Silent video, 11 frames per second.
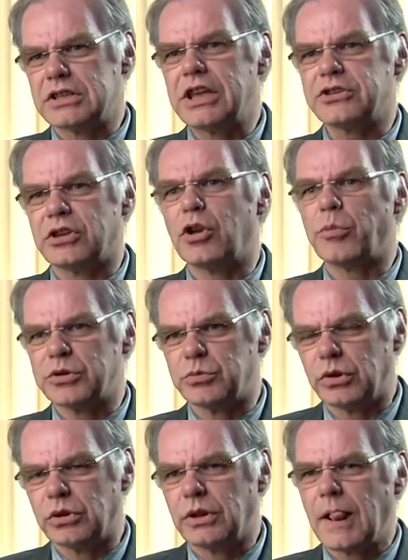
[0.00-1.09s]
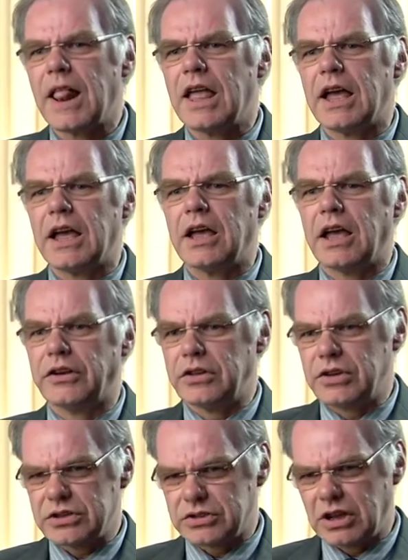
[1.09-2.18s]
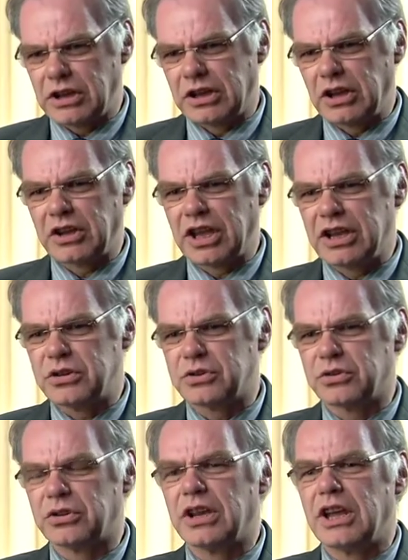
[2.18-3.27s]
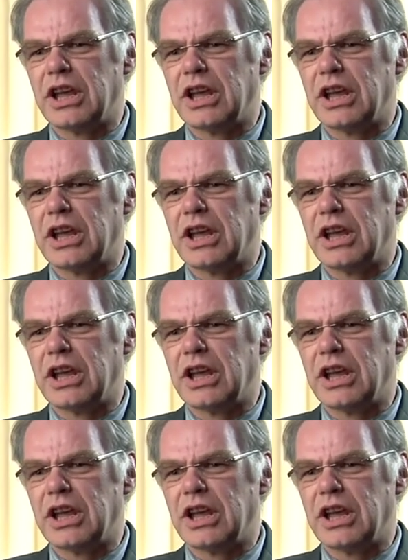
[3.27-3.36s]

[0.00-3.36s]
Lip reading: less than optimal. And in this occasion,